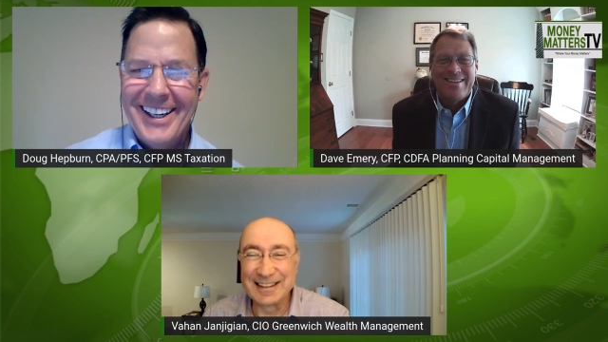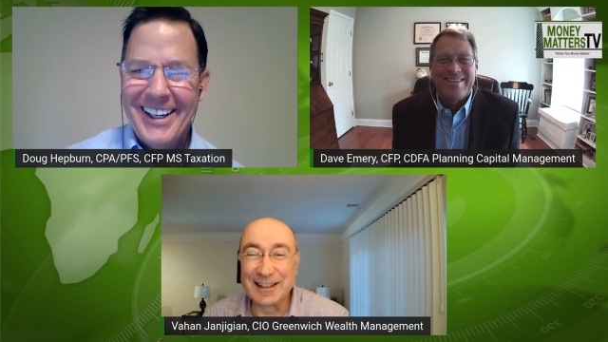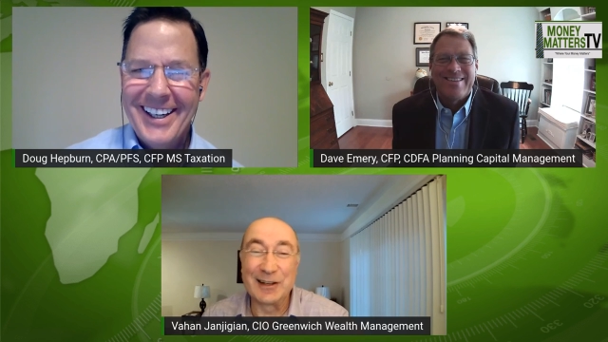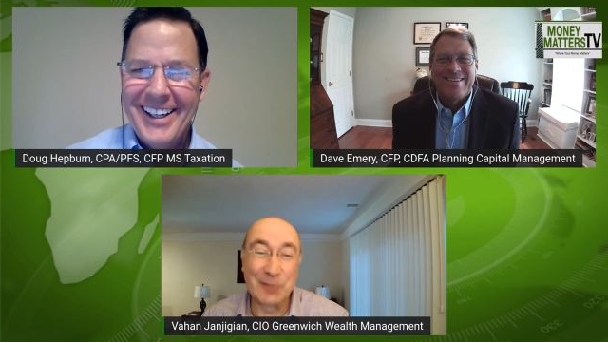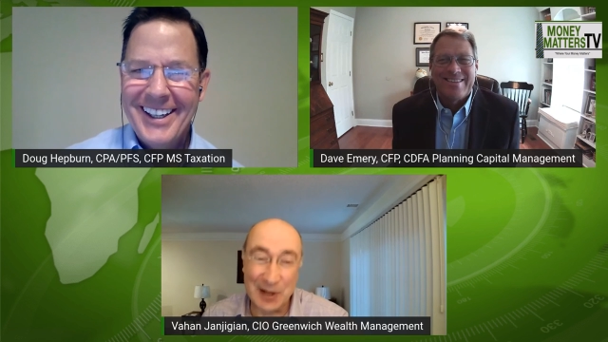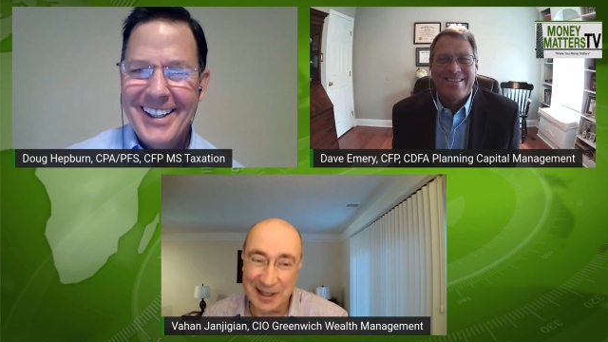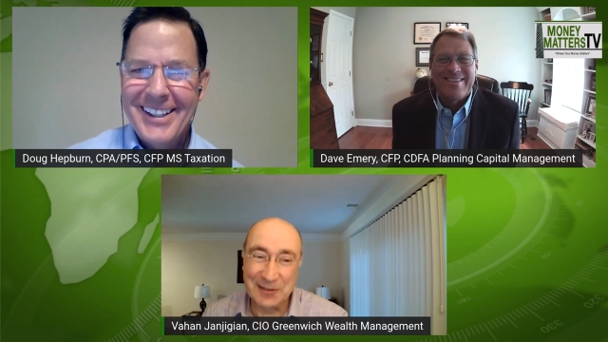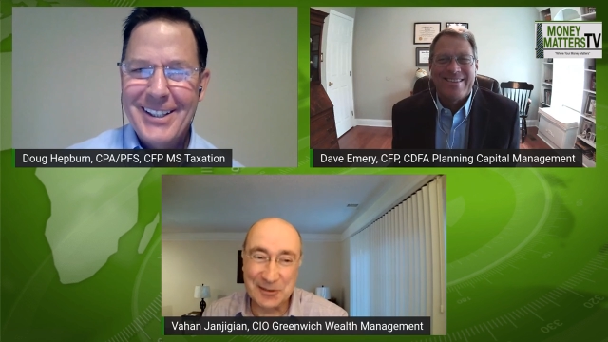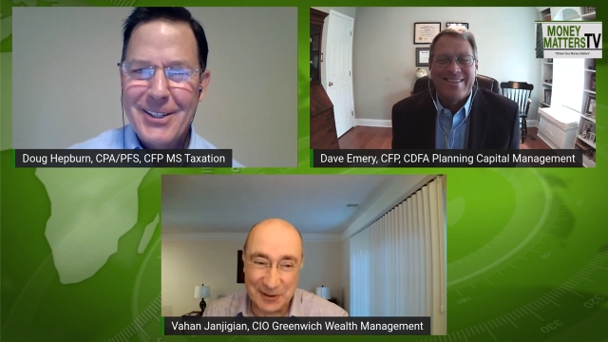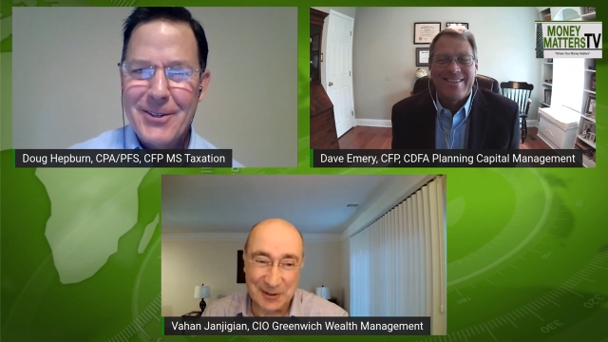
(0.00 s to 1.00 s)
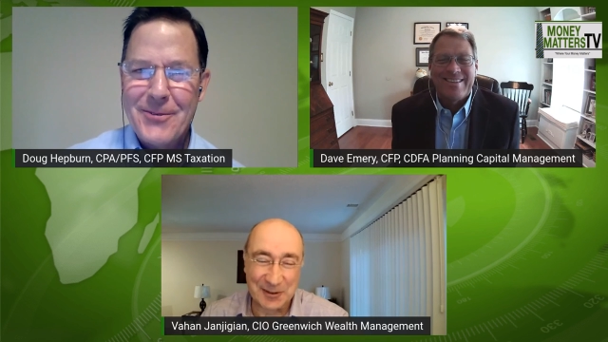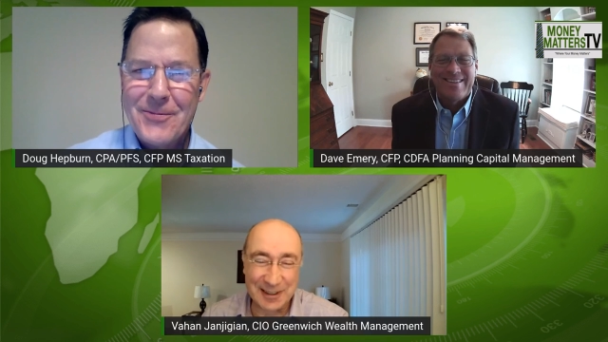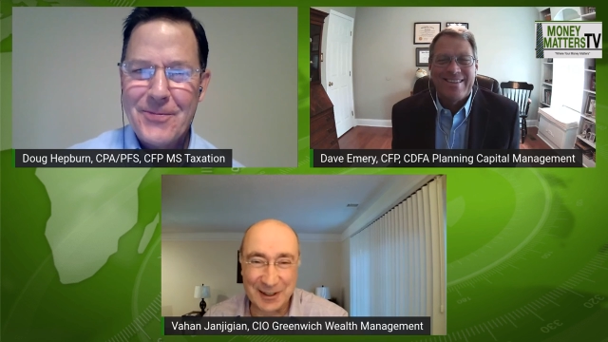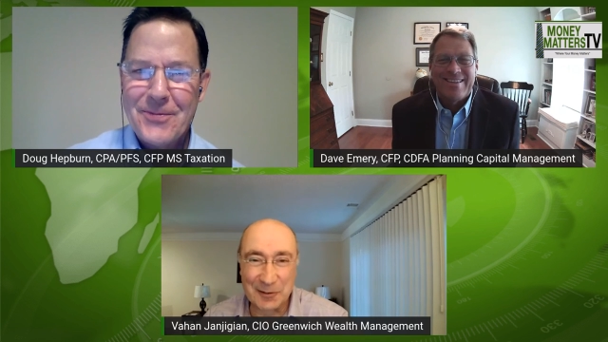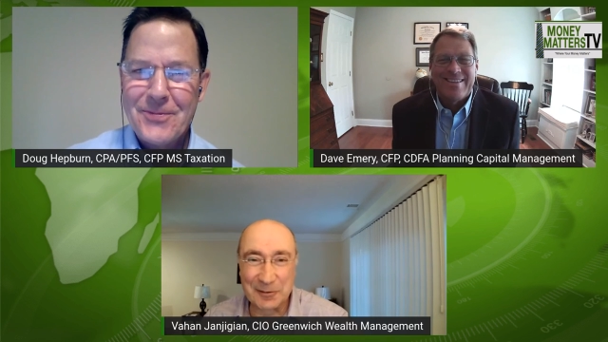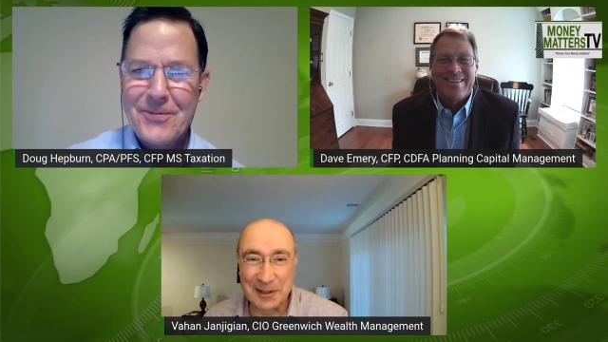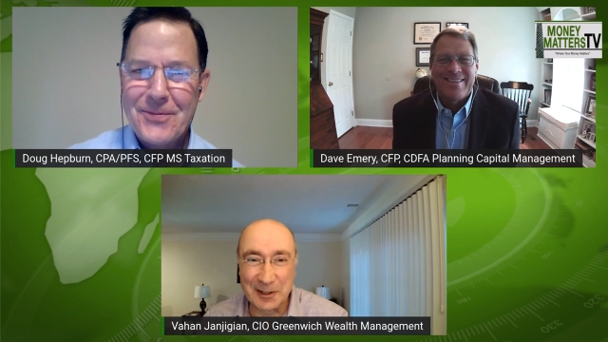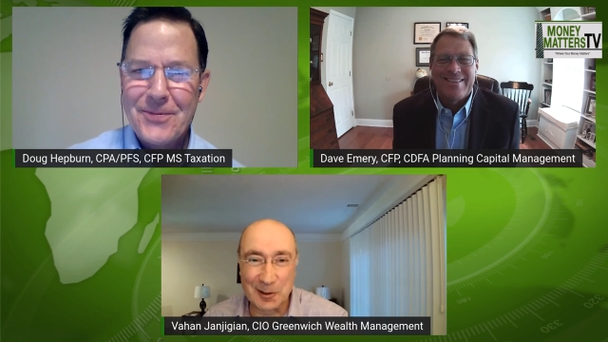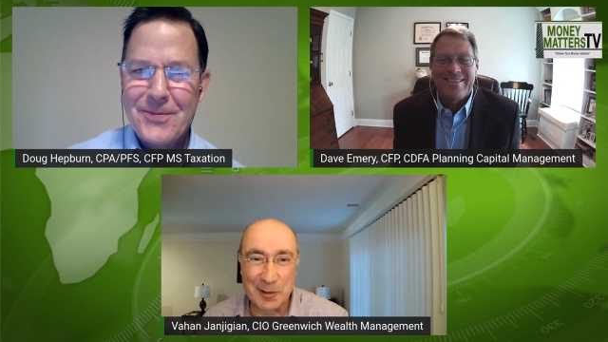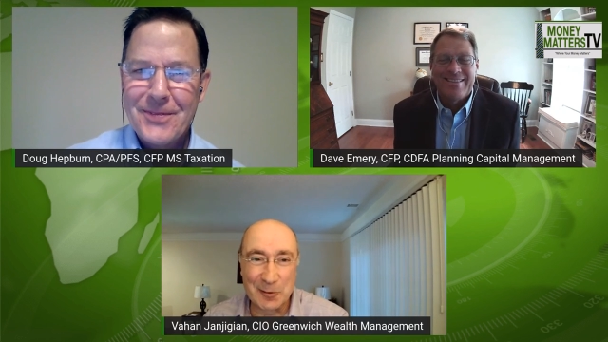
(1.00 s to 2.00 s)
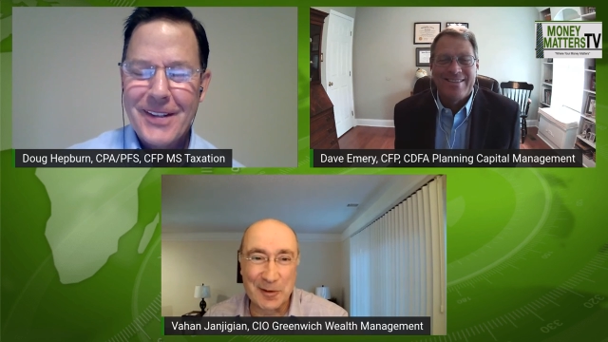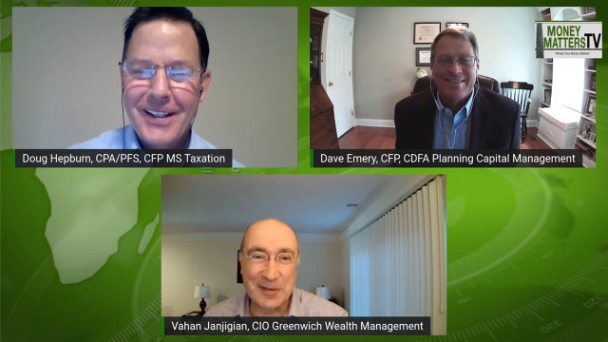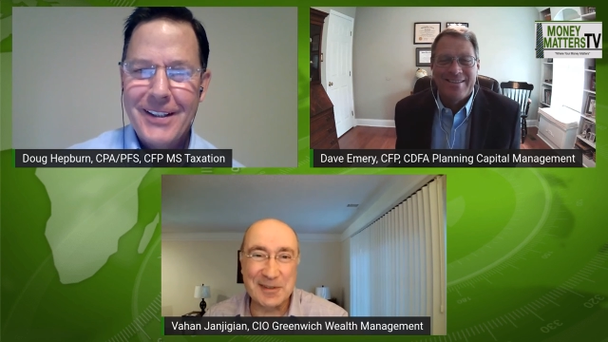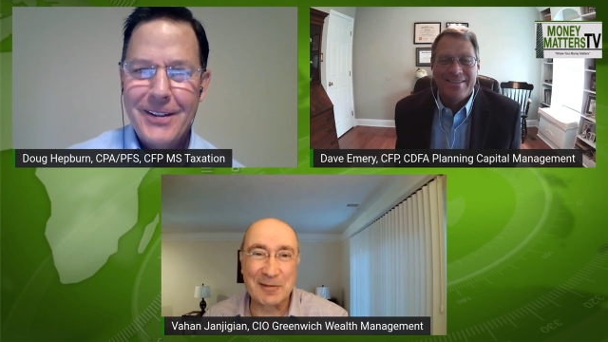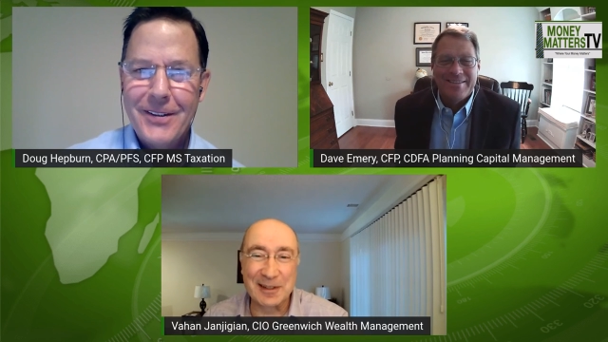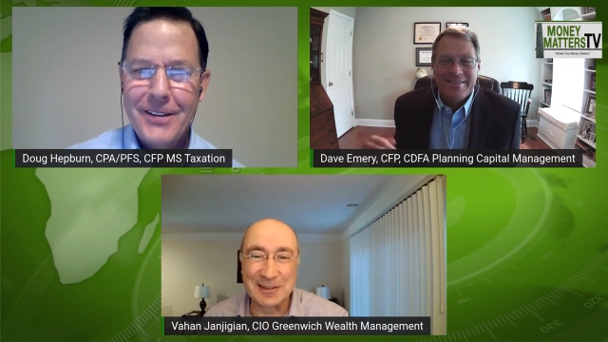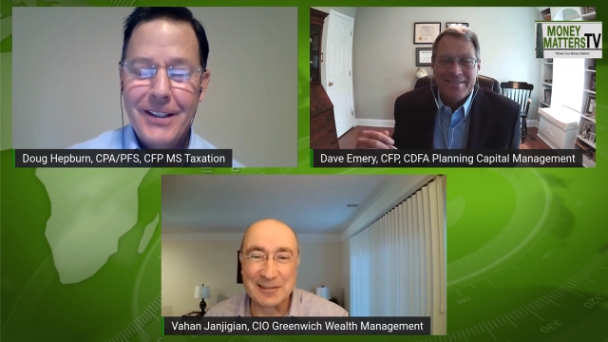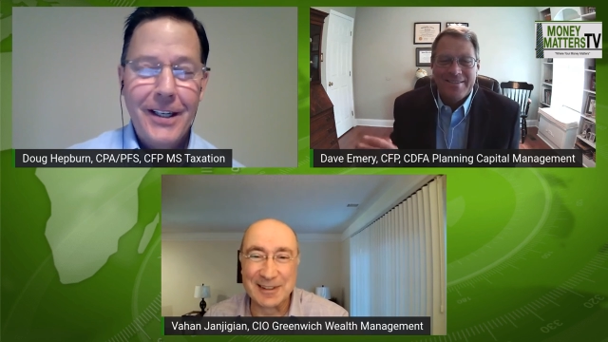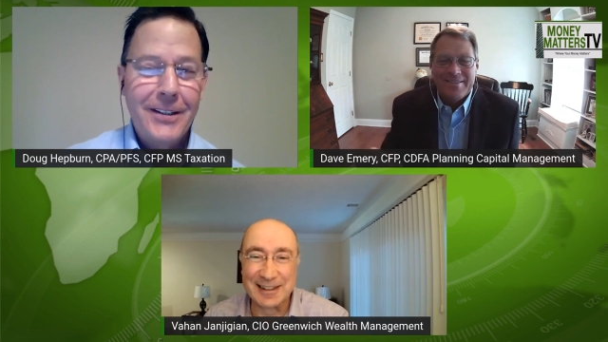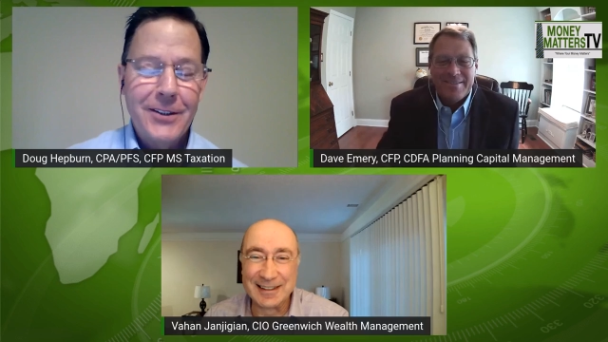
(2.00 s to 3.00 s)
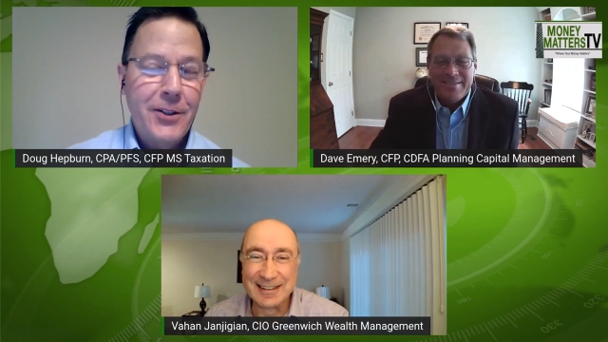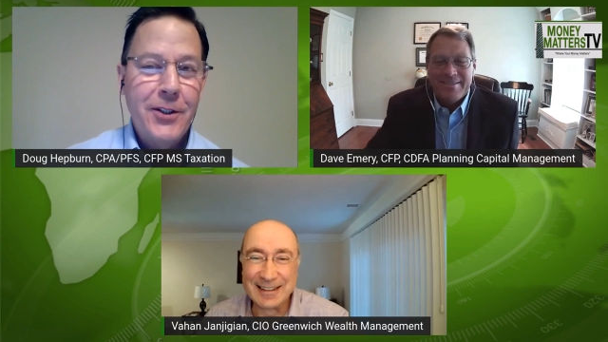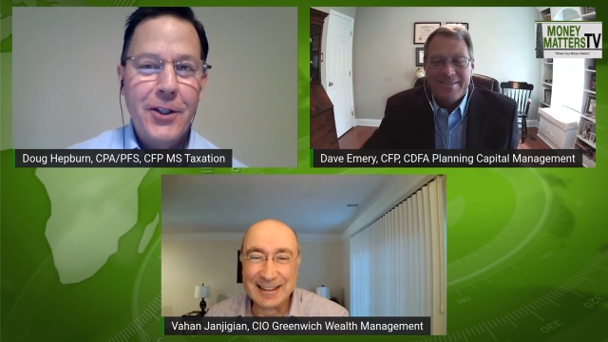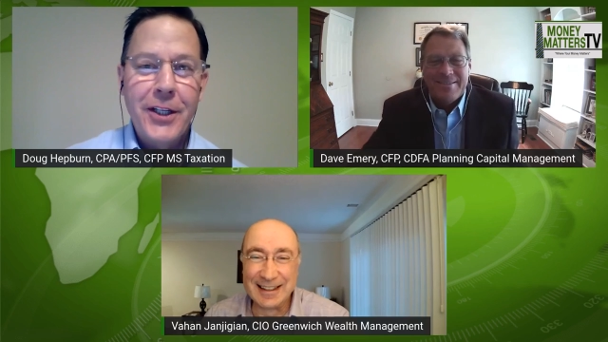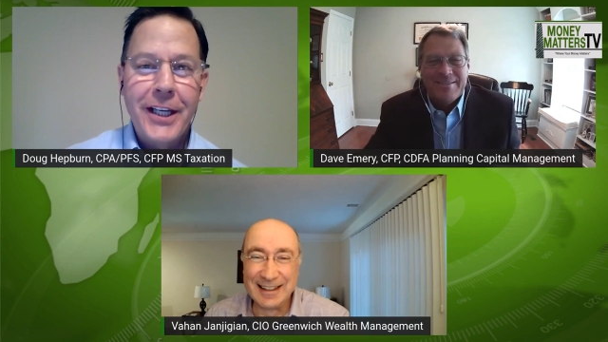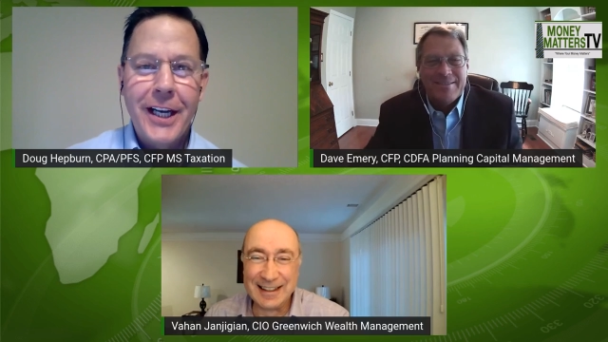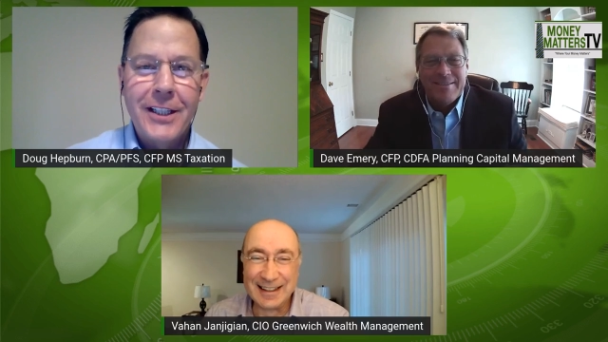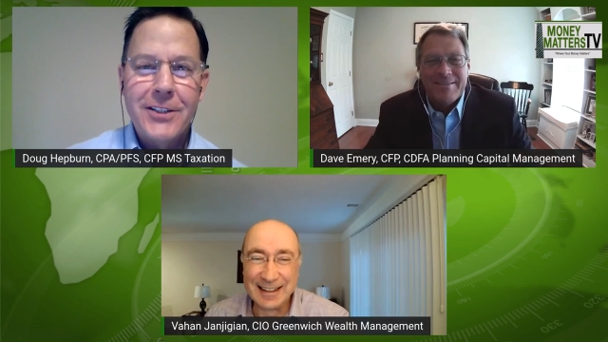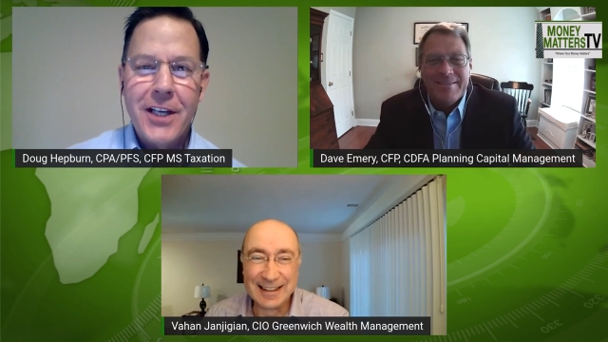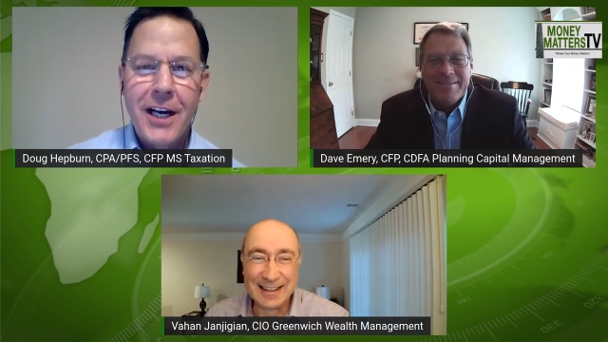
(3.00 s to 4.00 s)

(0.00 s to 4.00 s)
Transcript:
Speaker 1: yeah, well, that's true. Hopefully, it'll be worth something. Someday. Yeah, you,
Speaker 2: you could get it